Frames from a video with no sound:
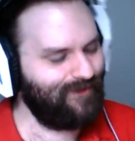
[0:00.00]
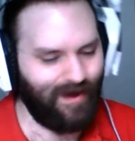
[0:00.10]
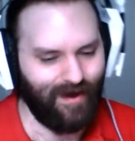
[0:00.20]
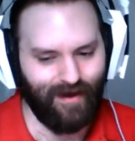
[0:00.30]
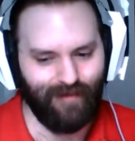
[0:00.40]

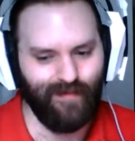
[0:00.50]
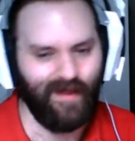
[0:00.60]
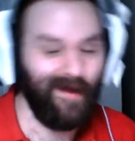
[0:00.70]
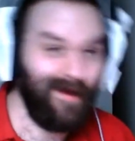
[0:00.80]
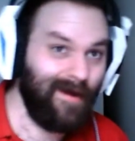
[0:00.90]

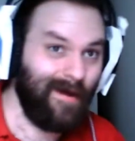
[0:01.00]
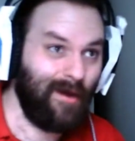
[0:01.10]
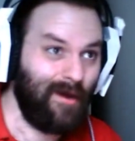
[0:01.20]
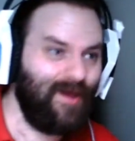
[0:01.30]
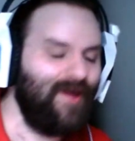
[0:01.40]

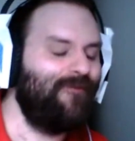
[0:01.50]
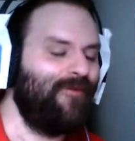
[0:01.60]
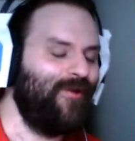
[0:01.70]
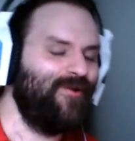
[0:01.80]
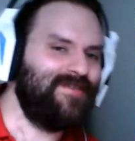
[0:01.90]

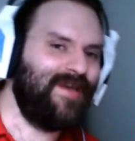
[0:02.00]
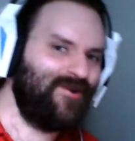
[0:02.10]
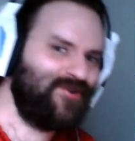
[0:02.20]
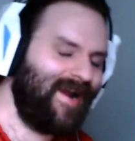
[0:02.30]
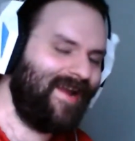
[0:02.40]
For those
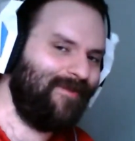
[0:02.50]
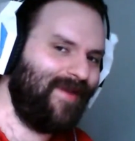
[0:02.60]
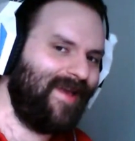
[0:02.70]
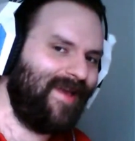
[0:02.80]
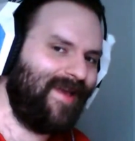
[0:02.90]
that are trying to
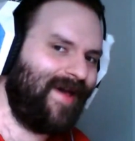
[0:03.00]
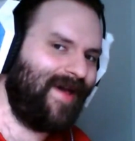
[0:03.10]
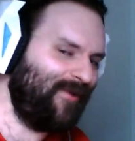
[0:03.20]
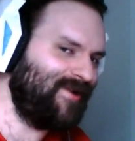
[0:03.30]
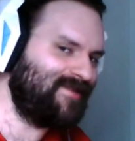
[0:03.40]
make
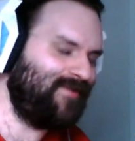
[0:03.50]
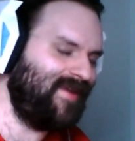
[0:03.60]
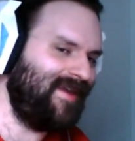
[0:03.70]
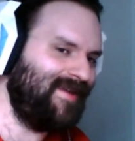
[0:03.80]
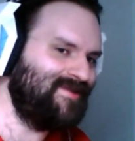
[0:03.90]
live
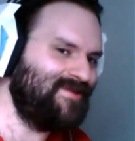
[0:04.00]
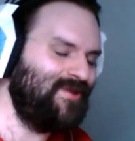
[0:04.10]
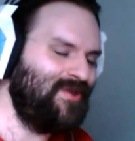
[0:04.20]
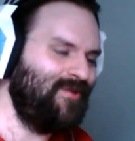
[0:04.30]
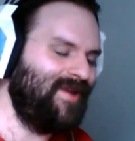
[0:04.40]
USBs,